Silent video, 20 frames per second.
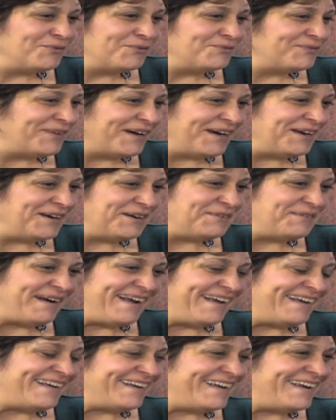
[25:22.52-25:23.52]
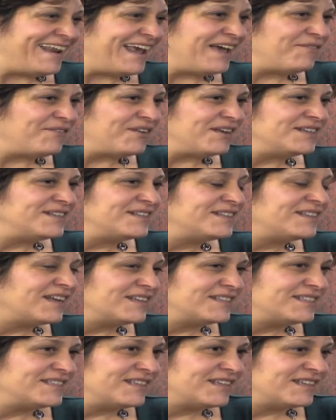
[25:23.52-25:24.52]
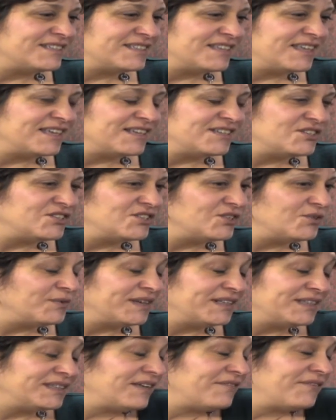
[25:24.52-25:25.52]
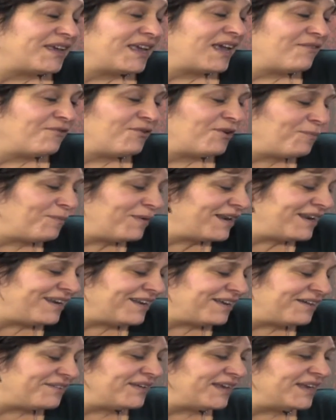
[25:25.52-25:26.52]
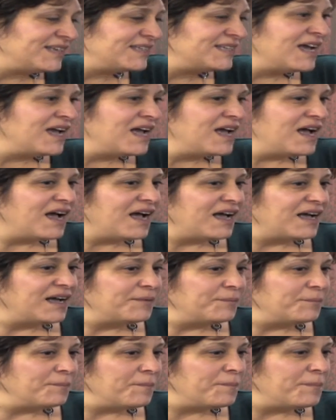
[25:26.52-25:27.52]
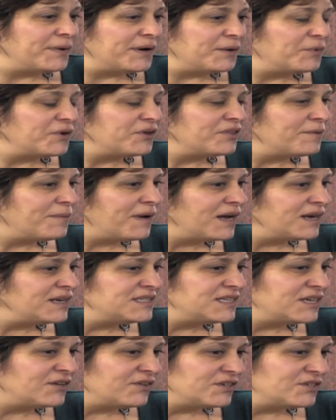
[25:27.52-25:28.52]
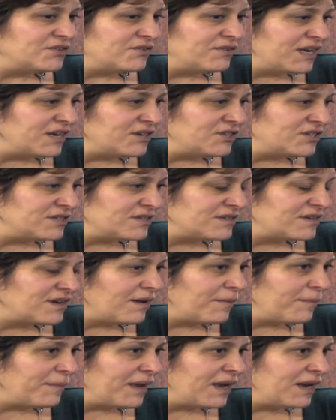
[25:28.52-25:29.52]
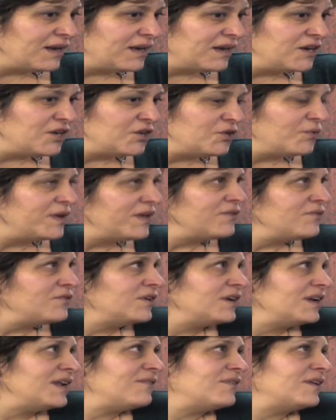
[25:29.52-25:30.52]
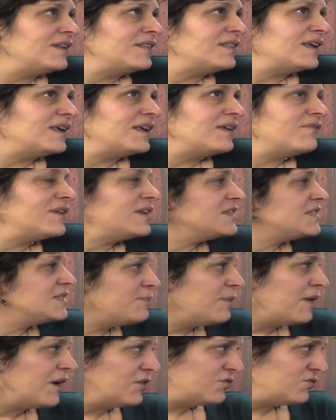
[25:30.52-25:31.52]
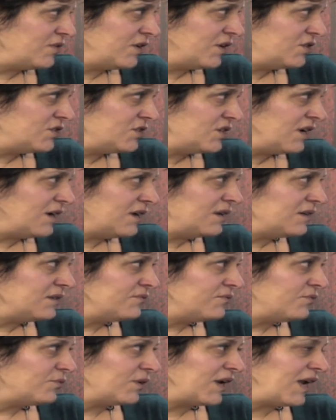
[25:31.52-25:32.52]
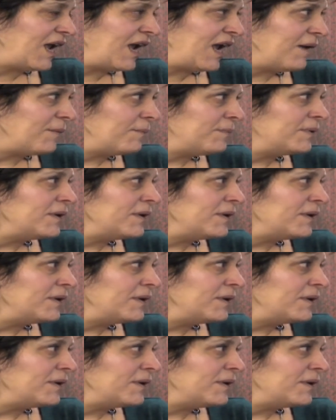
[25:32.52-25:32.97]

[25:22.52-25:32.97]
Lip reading: running around and having lots and lots of things to do and loving every minute of it. But where the monetary donations come in, you can even think of it as sponsoring a child for camp.